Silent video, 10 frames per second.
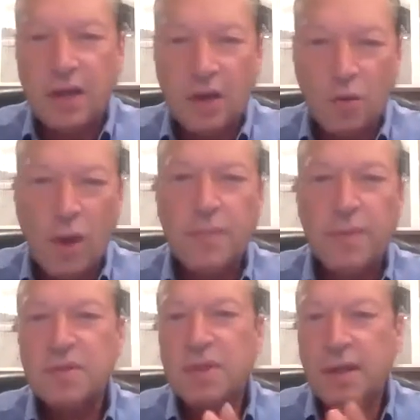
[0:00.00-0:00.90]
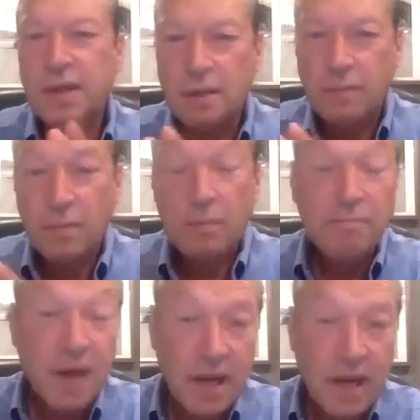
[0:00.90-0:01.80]
in weapons, sending in
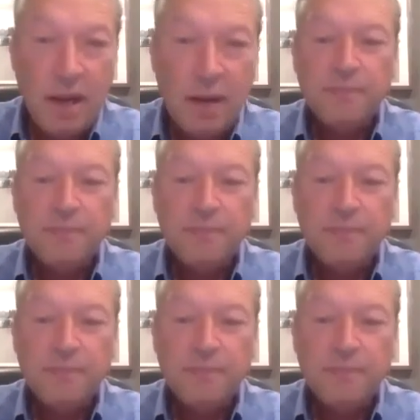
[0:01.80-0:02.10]
money.